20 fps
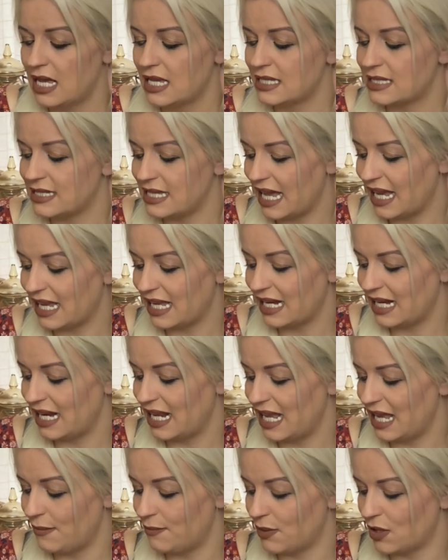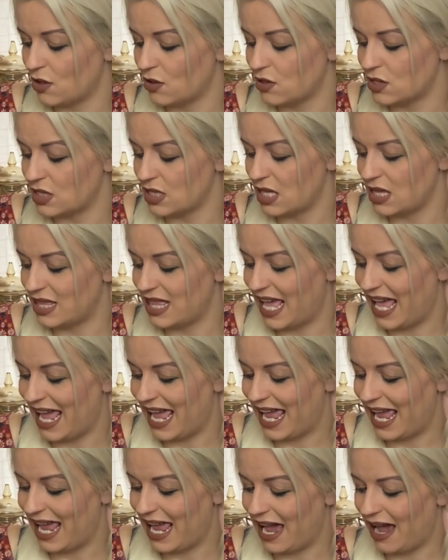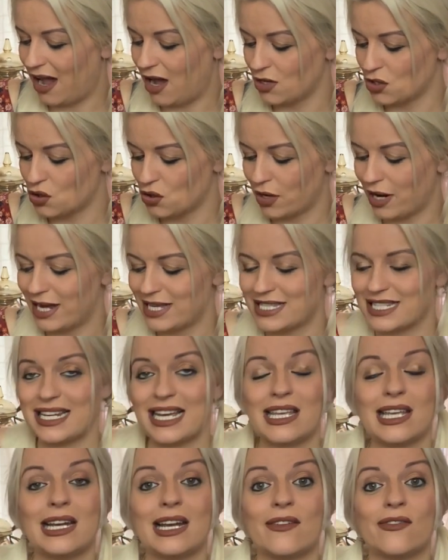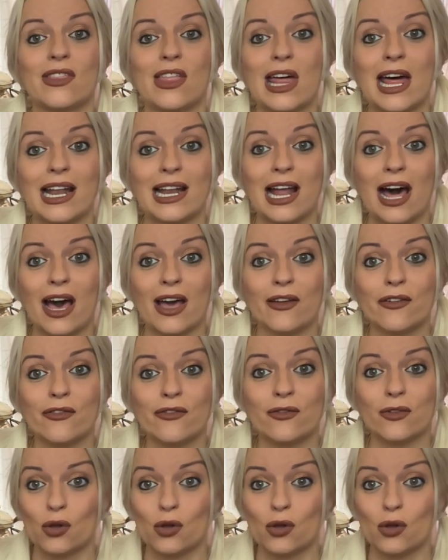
Secondly, because they are trying to let you live their life,